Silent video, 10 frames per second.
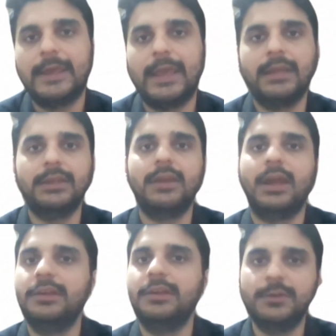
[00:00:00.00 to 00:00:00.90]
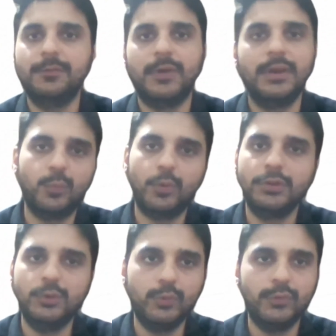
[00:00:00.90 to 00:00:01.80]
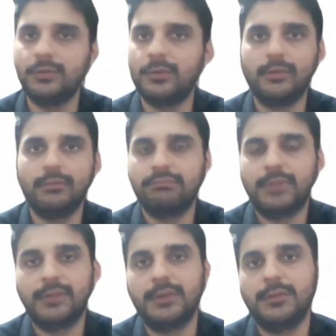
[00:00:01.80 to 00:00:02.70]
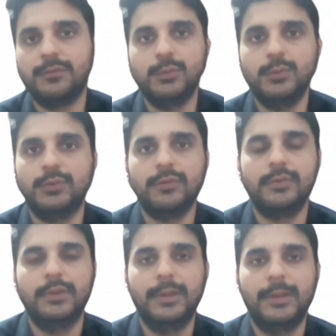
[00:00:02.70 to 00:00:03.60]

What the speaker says: and it identifies one user or a set of users,